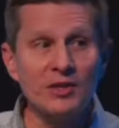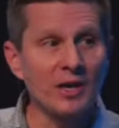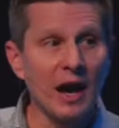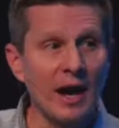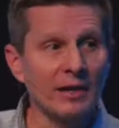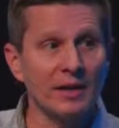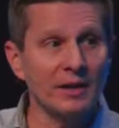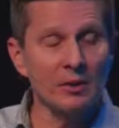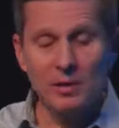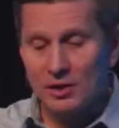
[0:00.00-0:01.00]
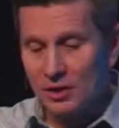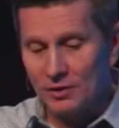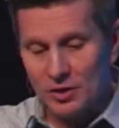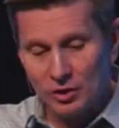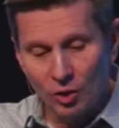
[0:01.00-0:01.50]
God in the midst of
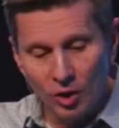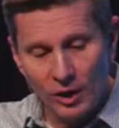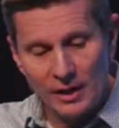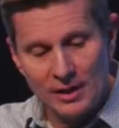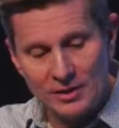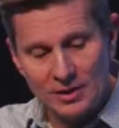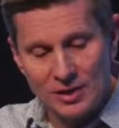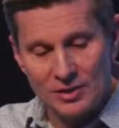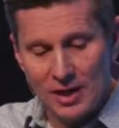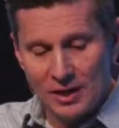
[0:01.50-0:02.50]
this glory, he says,